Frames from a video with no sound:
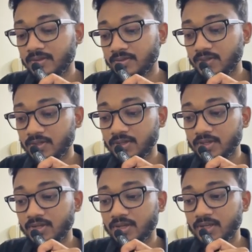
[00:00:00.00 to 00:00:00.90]
So
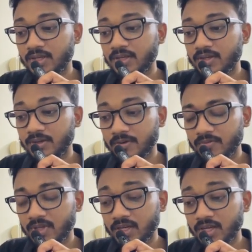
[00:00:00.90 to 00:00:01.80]
here
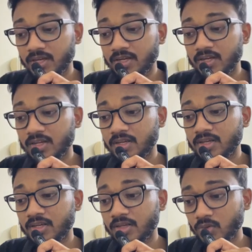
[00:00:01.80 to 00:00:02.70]
we are
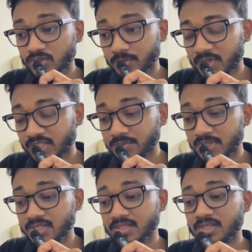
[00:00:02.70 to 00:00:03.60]
using brush
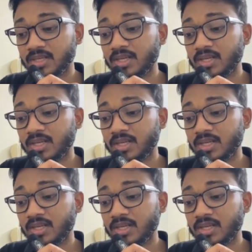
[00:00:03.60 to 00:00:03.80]
pens,